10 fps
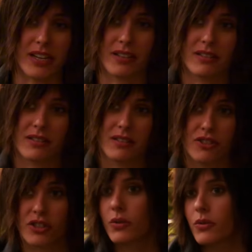making,
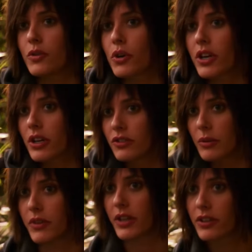she do, she's working on
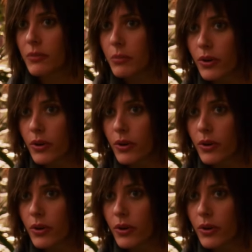something. It's